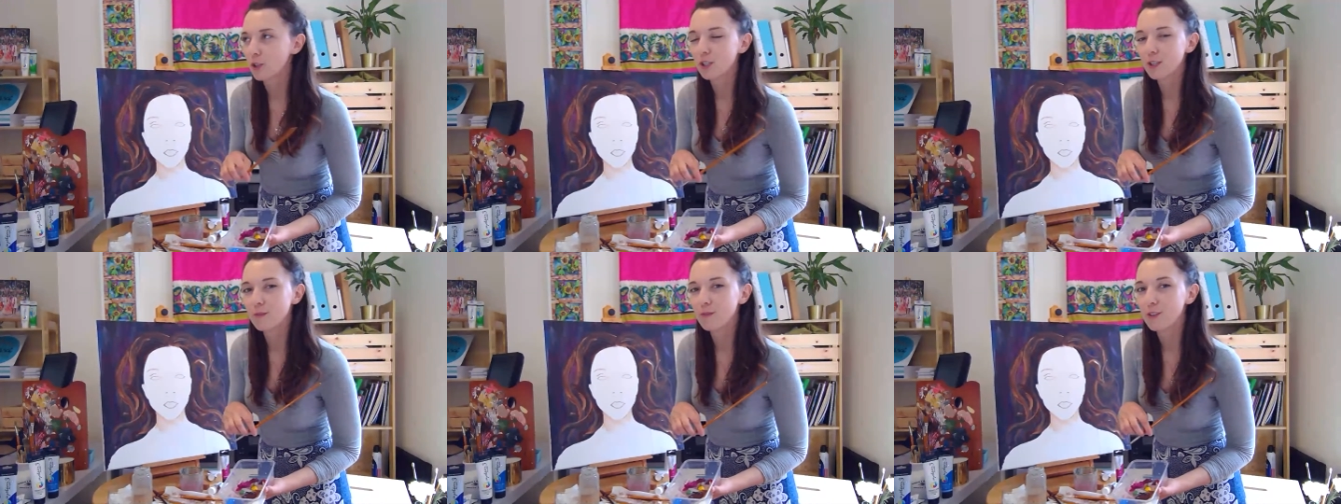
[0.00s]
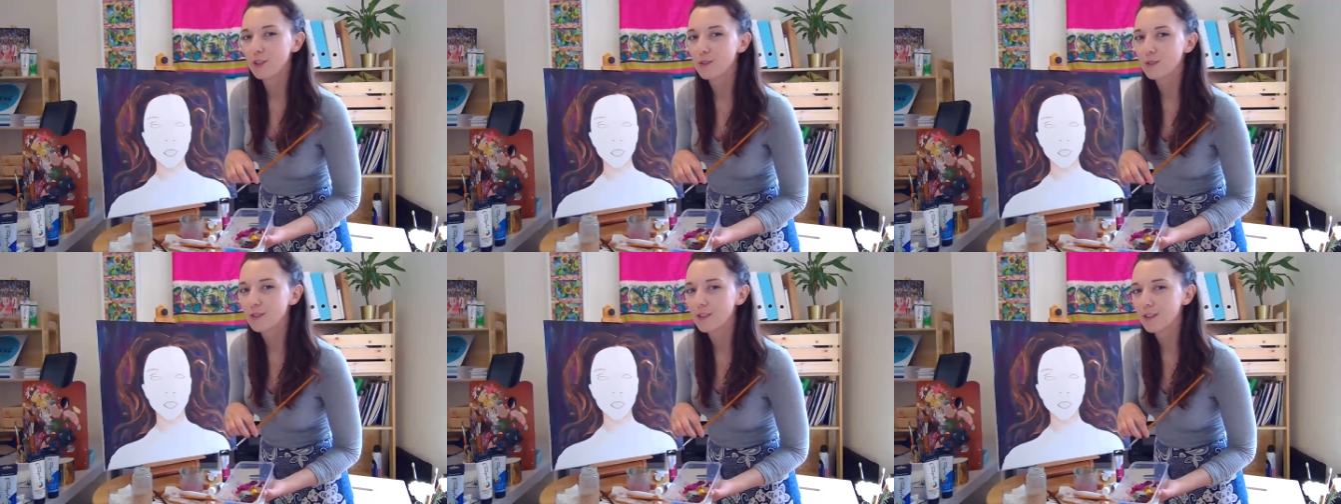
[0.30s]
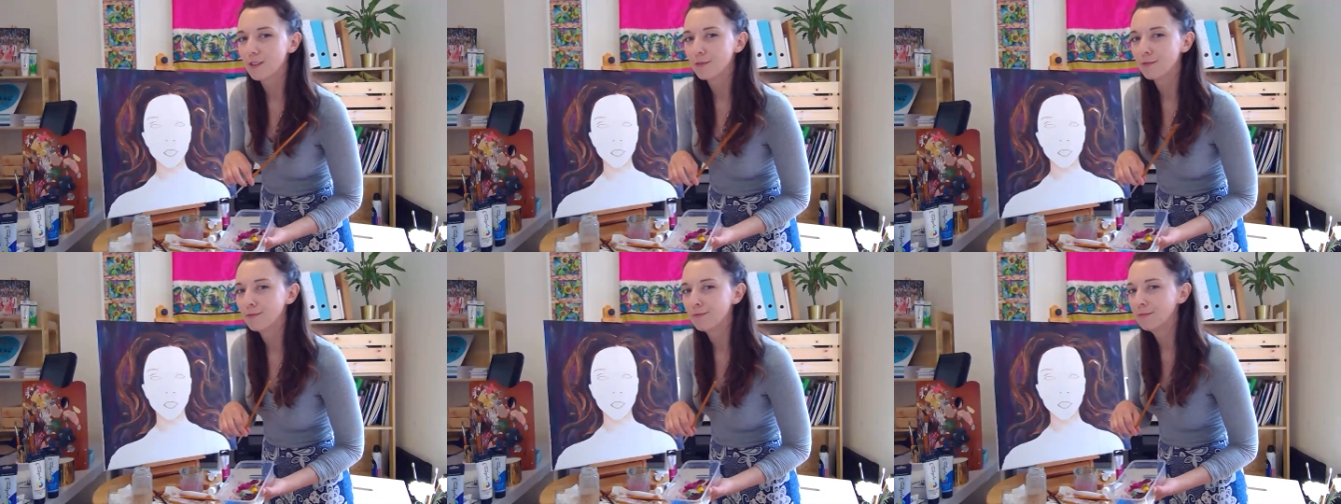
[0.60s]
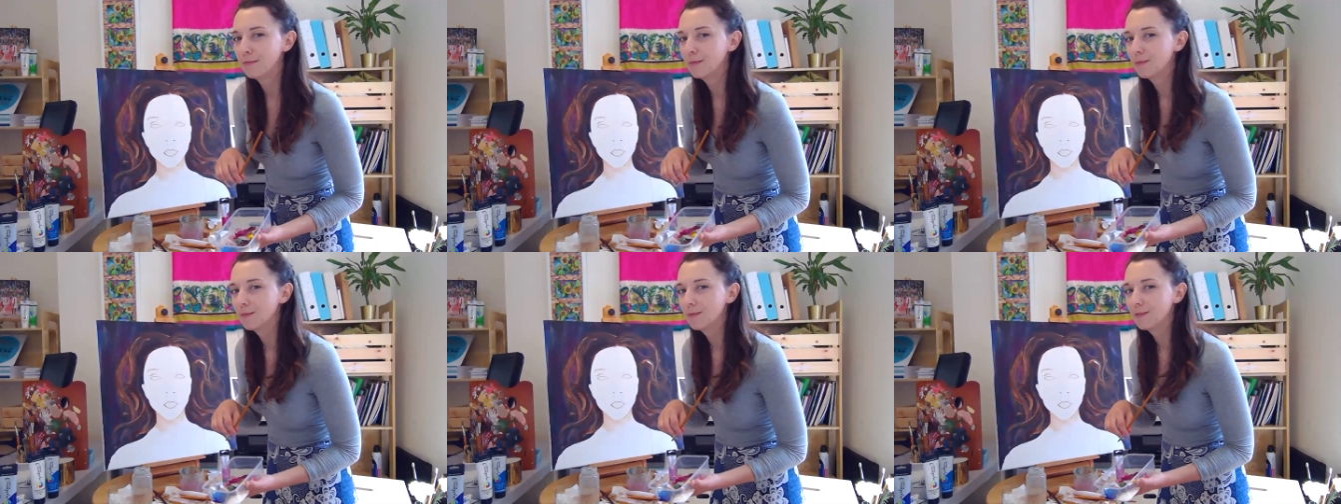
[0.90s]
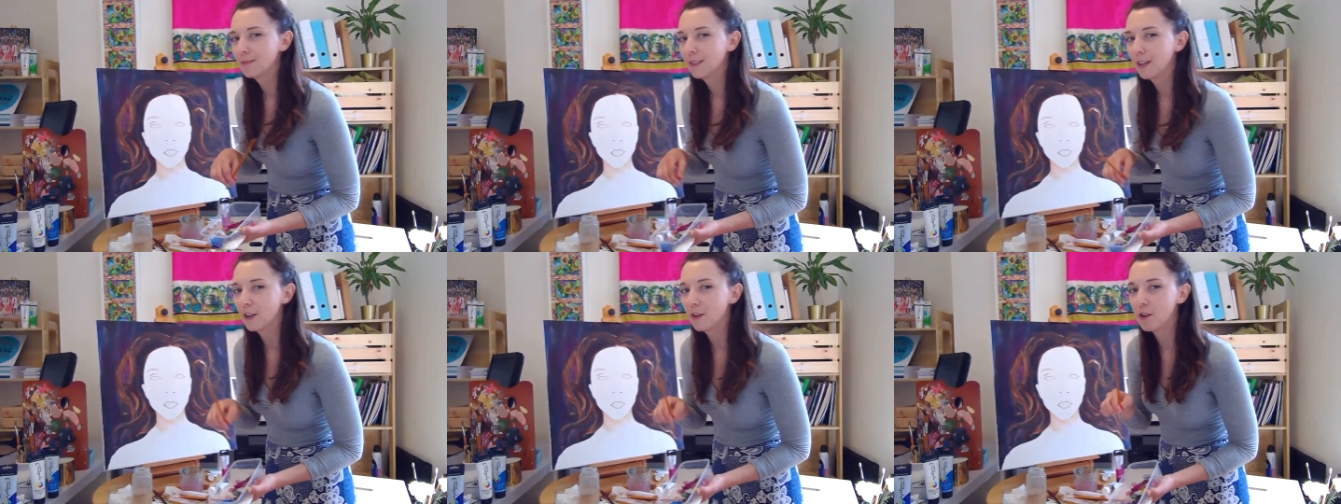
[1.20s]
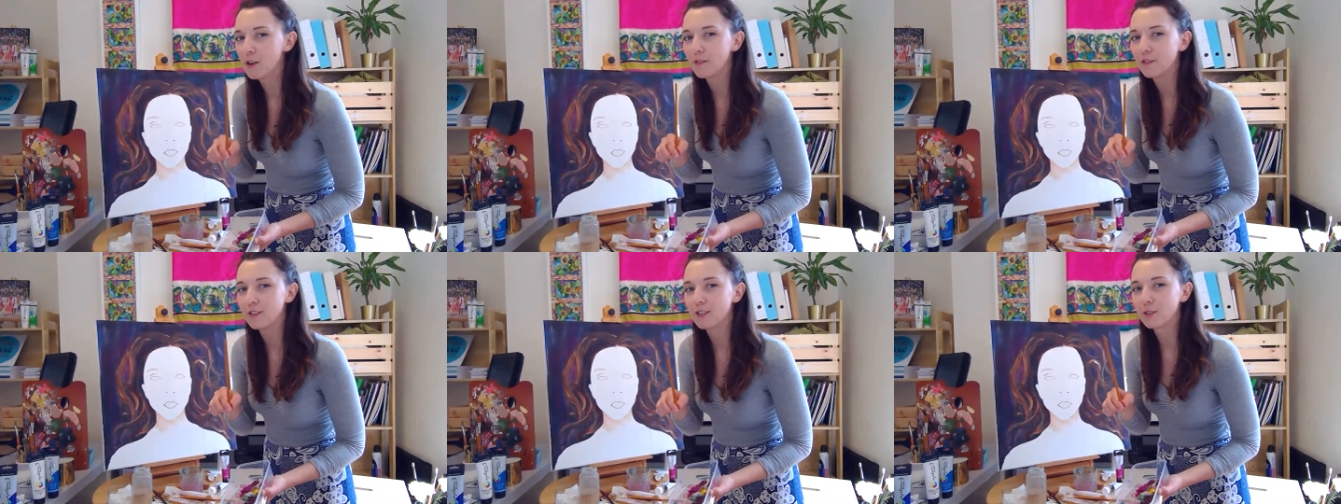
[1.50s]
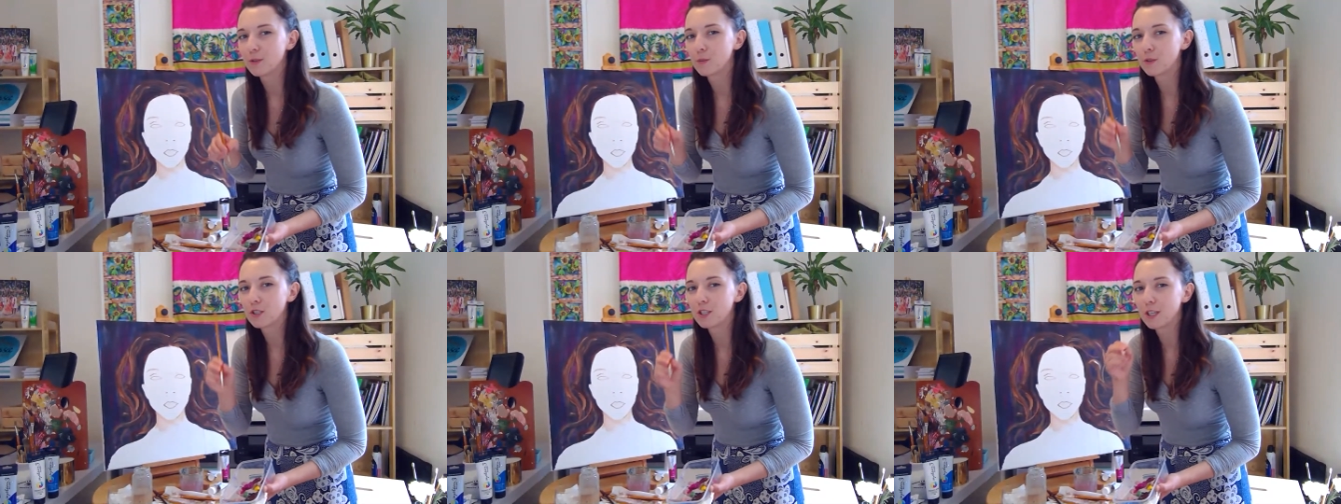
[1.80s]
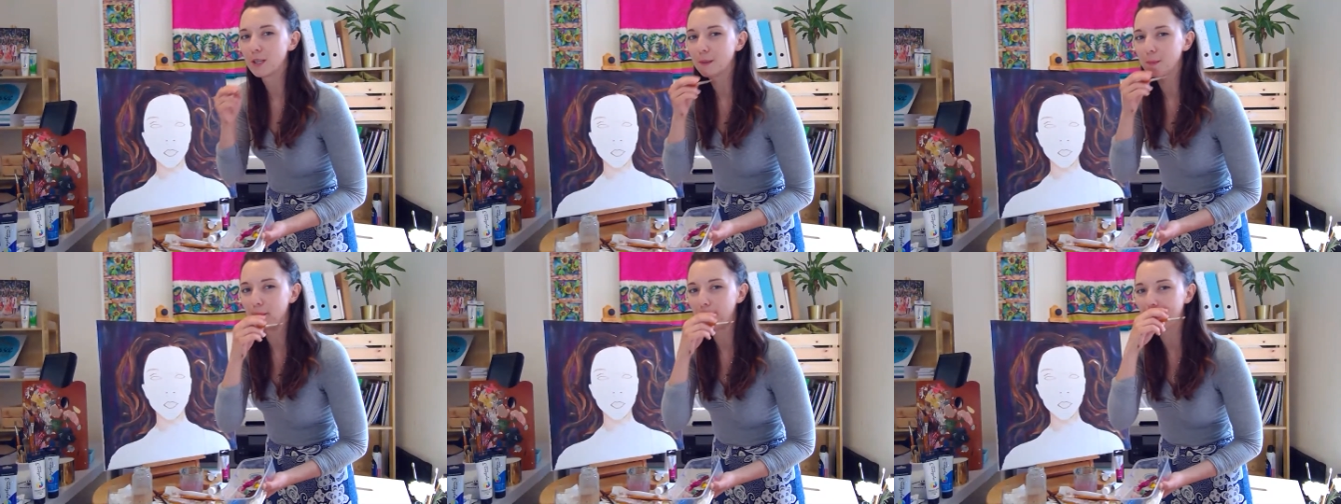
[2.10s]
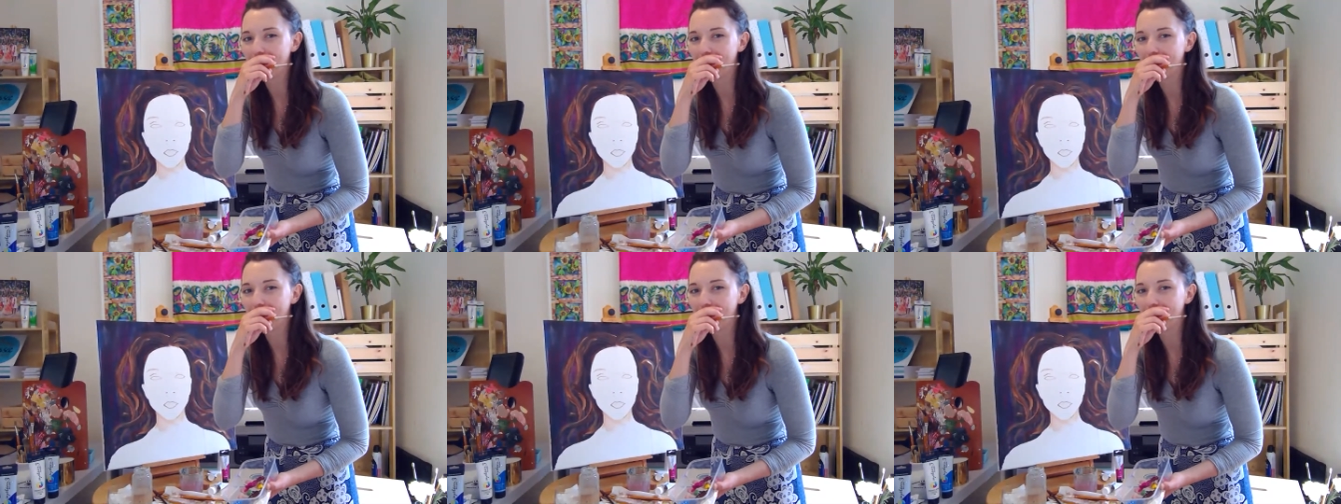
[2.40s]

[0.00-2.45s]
to confuse you. I don't know if you're still watching.